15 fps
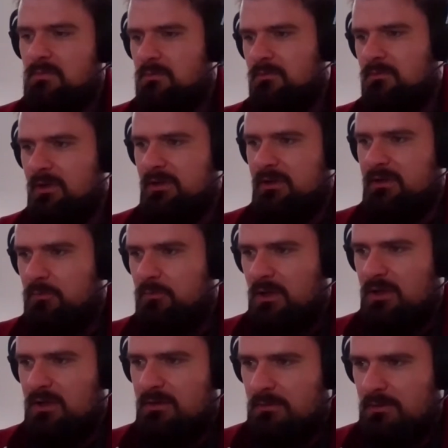feeling that
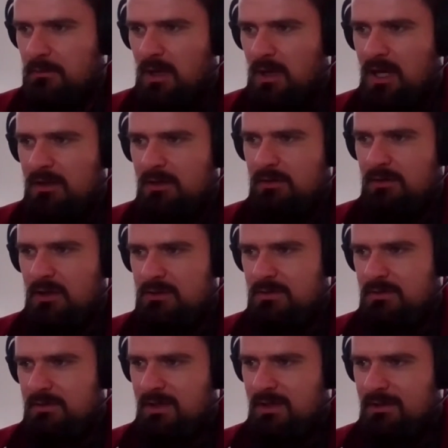we had a connection
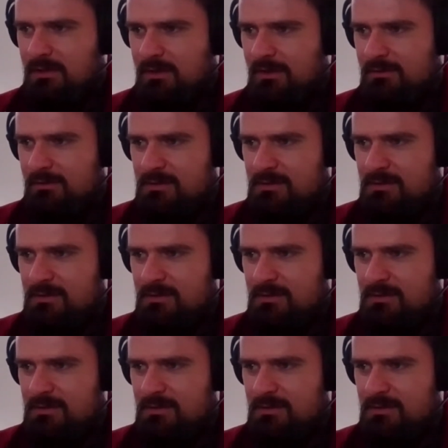in that like